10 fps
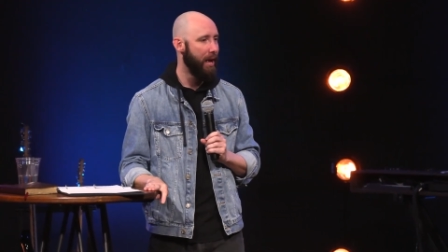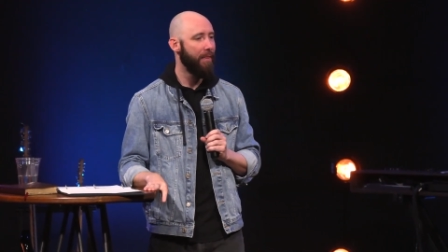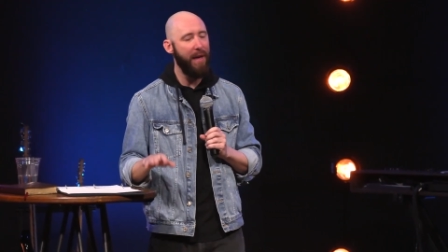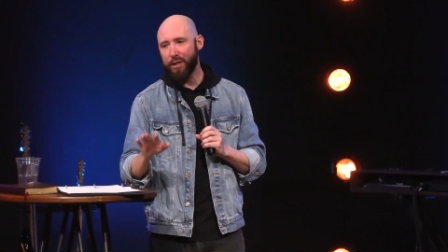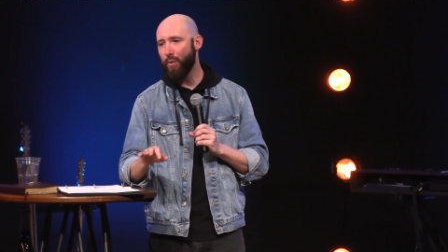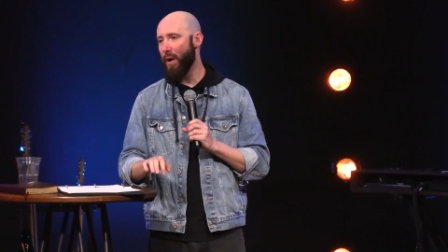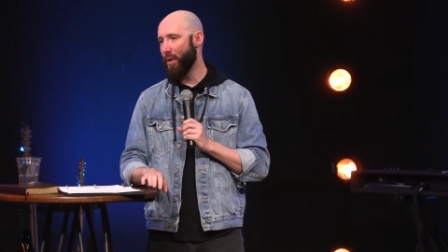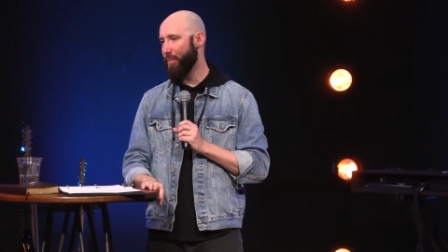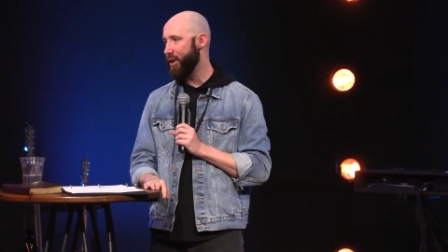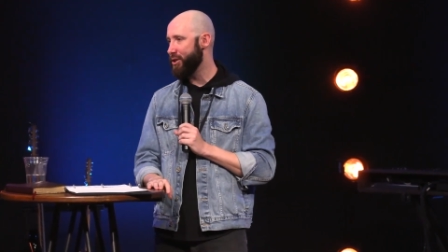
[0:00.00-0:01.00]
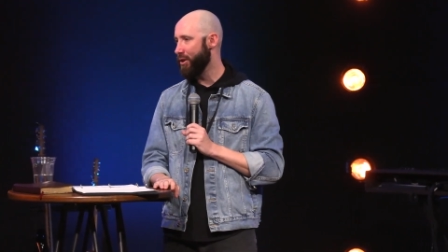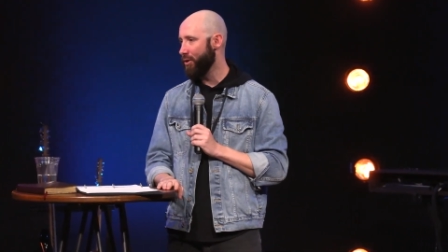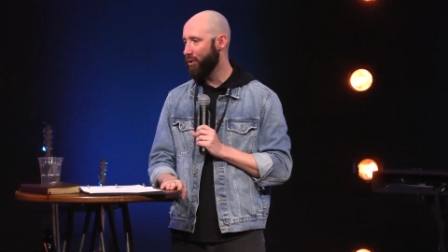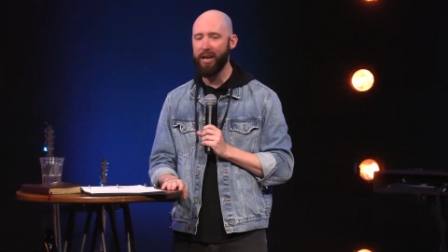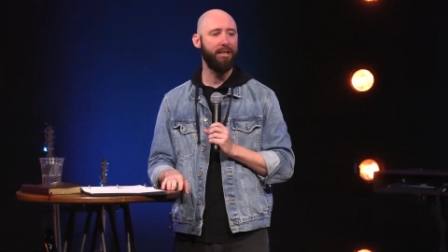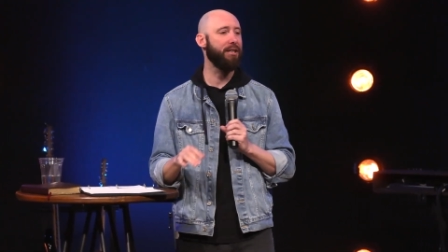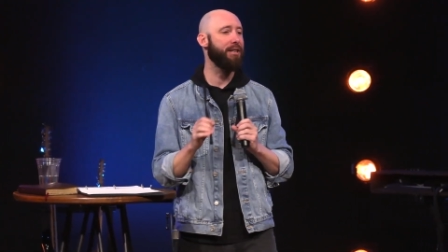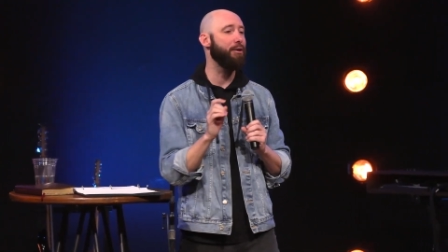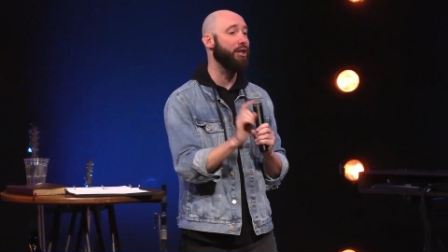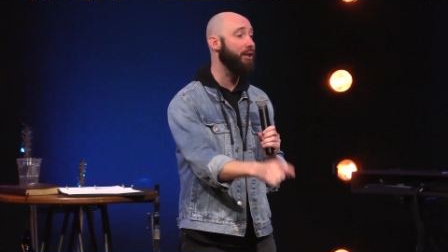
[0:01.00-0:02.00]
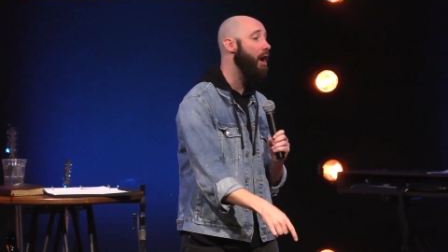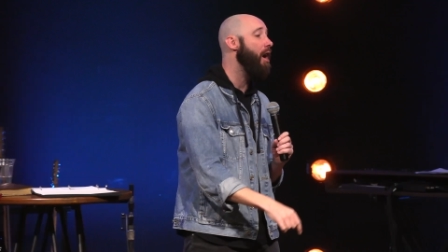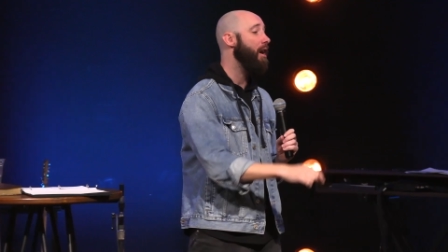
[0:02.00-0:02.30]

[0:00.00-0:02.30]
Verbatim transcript: That's why we're preaching on grace because there's a law,